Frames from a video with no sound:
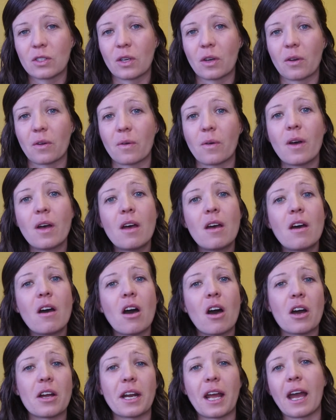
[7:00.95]
So
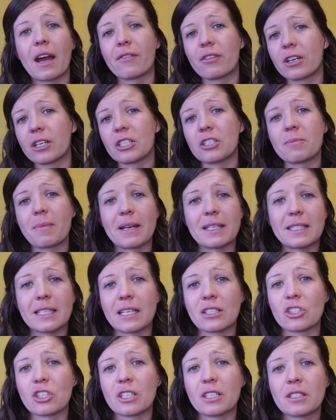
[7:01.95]
on average, my
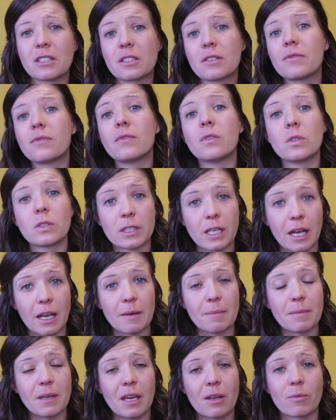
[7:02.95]
sessions
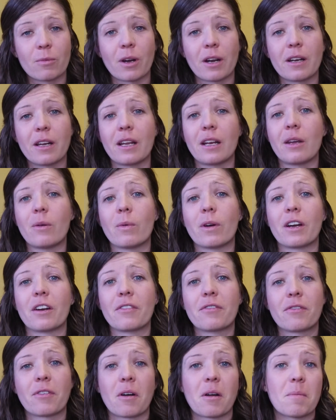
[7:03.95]
full-time can run
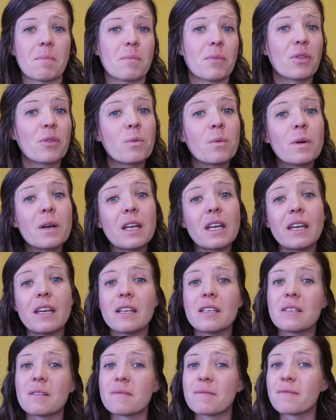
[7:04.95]
anywhere from
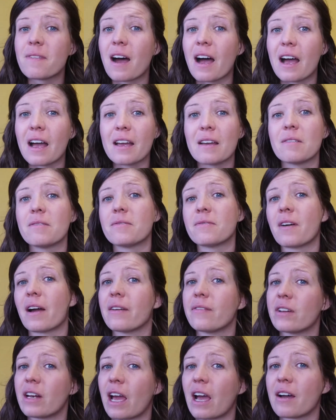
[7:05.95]
3 to
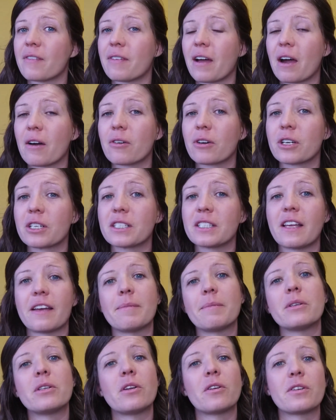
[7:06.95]
5.5 hours.
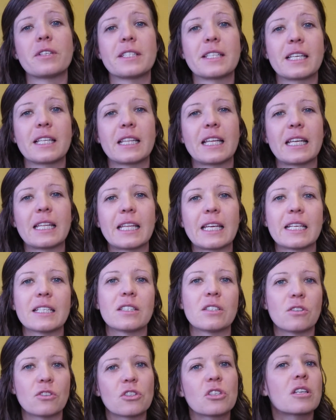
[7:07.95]
I've been noticing lately
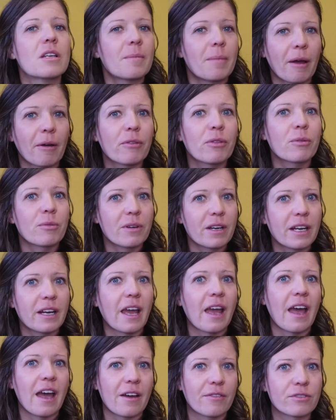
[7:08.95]
it's usually about
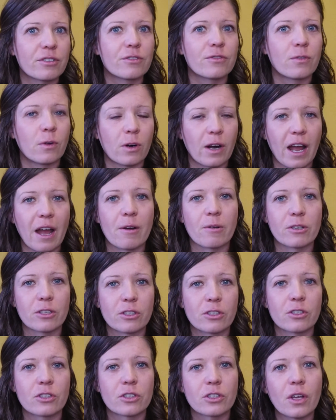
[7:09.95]
3.5 to 4
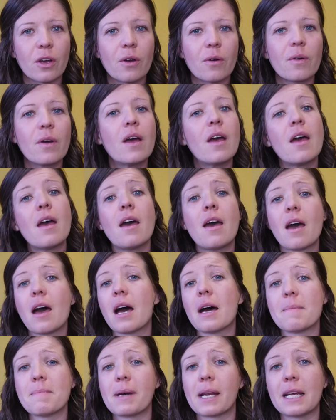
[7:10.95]
hours or so,
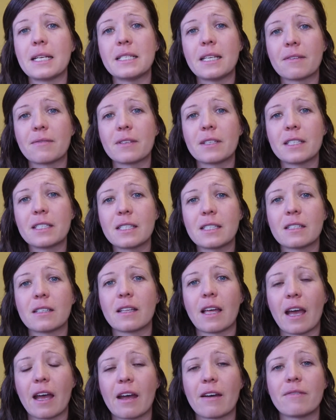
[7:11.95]
but I definitely
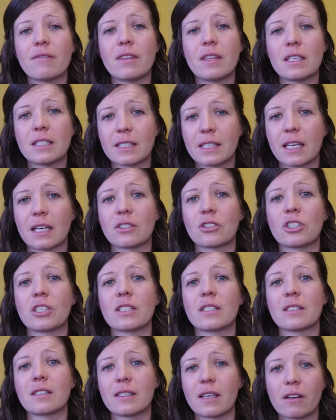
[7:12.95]
still have the
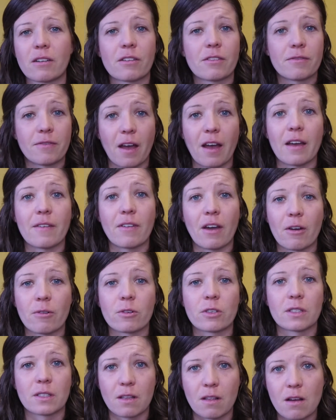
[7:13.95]
sessions that are 5
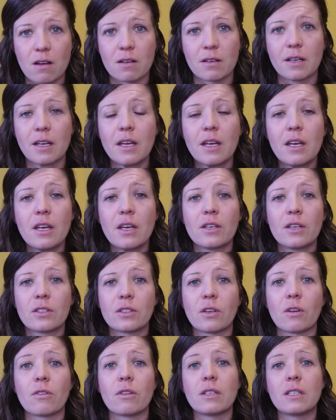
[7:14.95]
hours long.
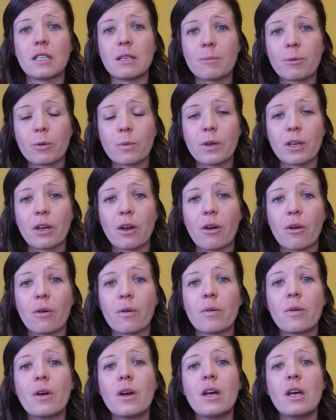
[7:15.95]
So the deeper we
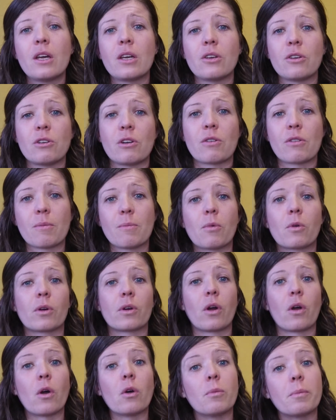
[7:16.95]
go, the
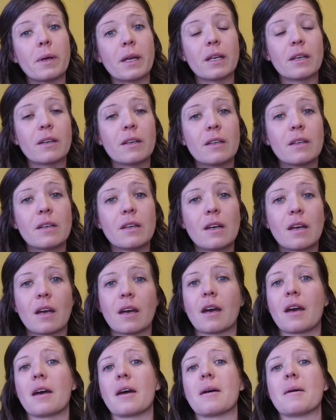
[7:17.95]
more open
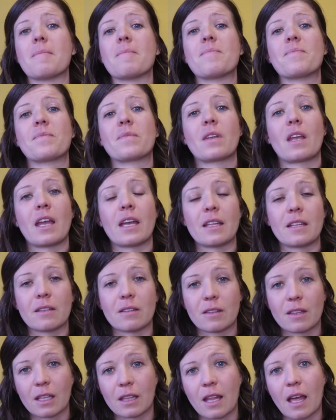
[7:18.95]

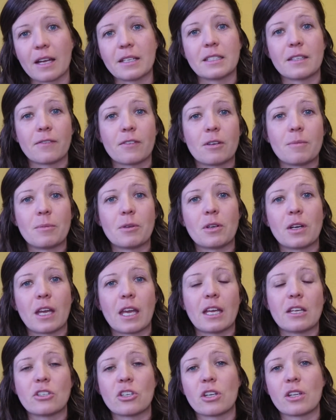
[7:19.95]
and the lines of
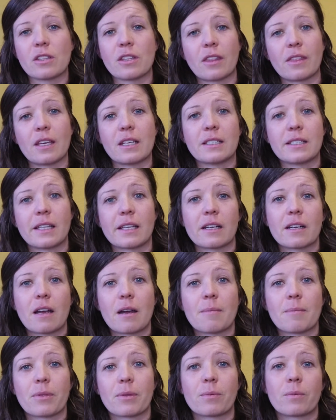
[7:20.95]
communication and the things that
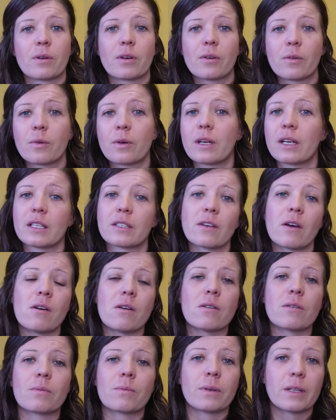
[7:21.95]
come through, it's
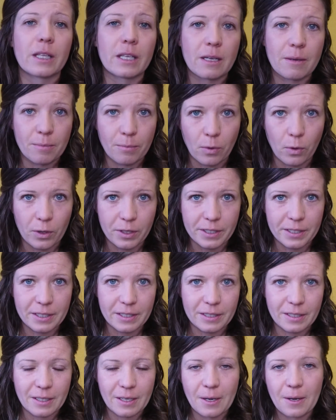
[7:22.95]
all really
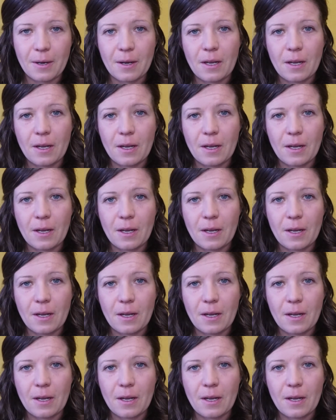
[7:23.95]
important.